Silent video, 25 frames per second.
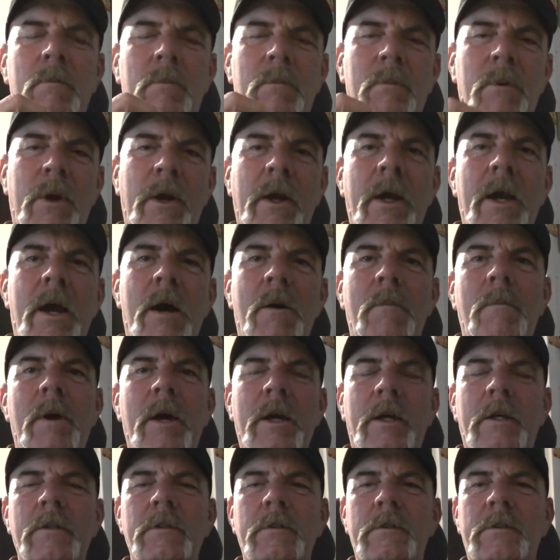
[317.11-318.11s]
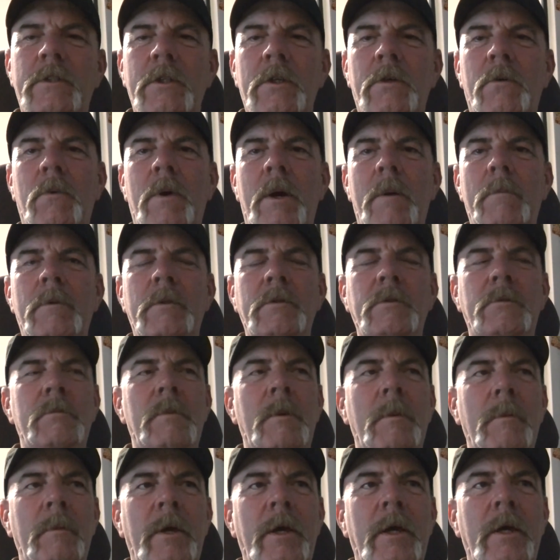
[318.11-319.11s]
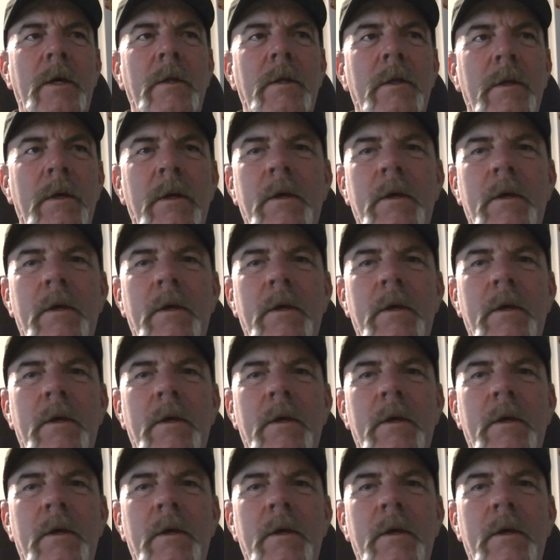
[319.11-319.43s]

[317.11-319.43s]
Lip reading: bring out my concealed weapons permit,